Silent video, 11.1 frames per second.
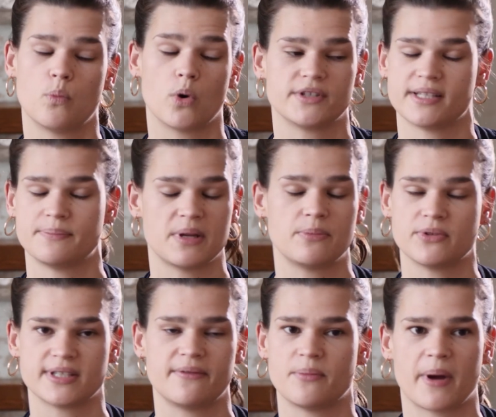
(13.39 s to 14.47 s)
wanted people
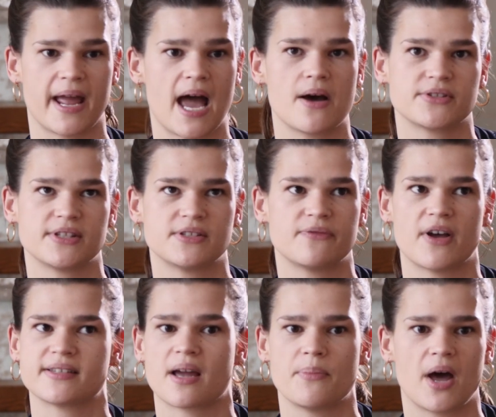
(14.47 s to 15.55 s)
to live in my house. It's the
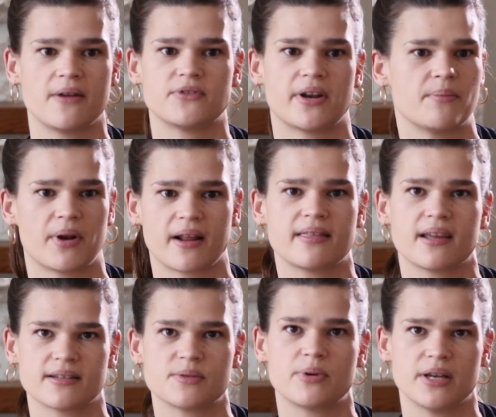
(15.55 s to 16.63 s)
first time I've done it, but I think
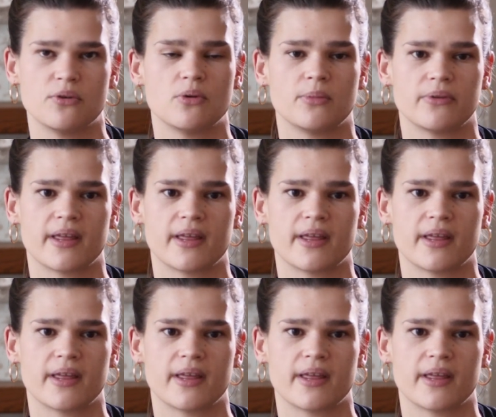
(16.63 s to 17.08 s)
it's a pretty normal